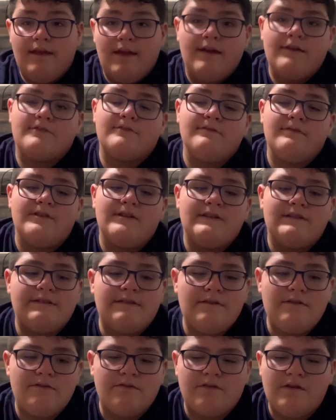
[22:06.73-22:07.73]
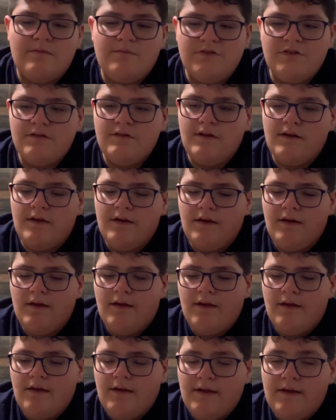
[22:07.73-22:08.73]
actual videos in the description.
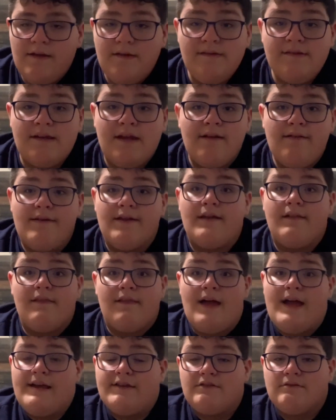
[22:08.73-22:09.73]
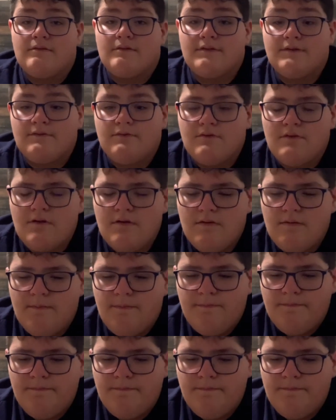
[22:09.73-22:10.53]
It's kind of like a last resort.